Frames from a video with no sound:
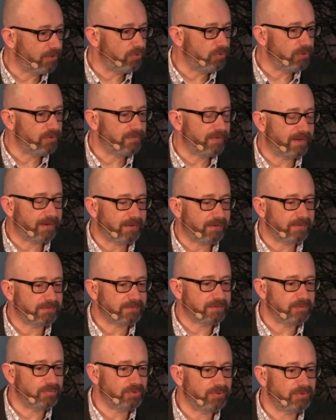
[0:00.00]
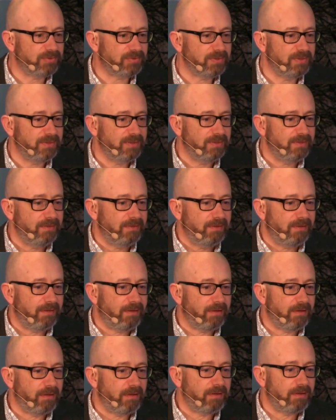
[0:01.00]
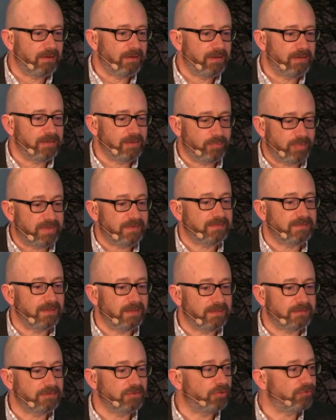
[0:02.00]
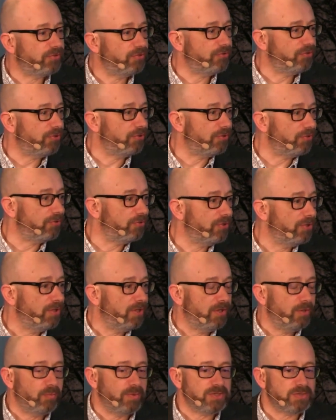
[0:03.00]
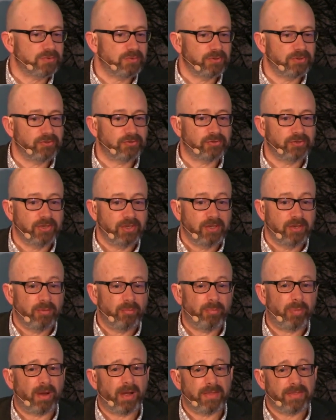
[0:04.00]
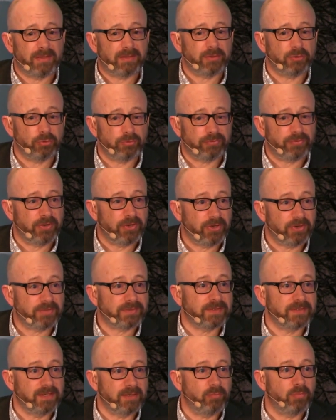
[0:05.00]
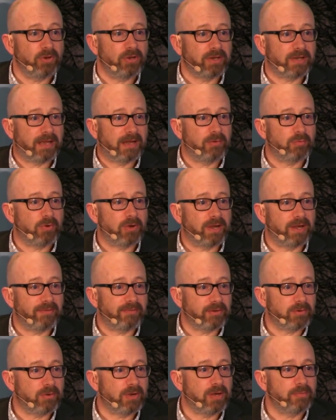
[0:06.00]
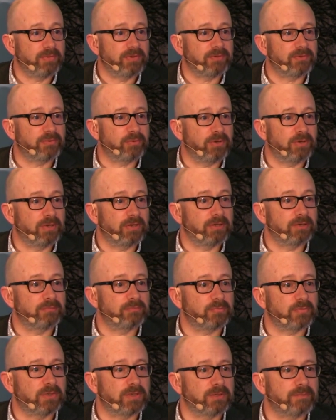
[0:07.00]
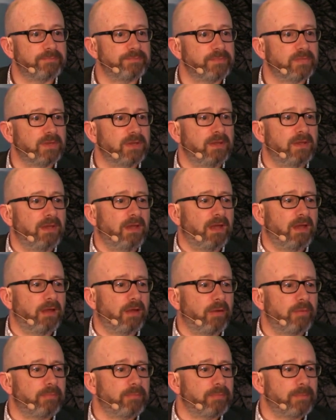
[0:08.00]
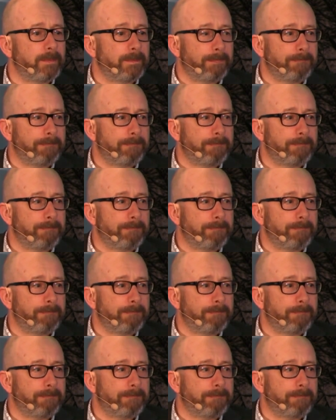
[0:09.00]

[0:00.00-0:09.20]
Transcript: all of our customers uh, in the business not to do which was buy the tool first and then work out what our requirements were, right? Um,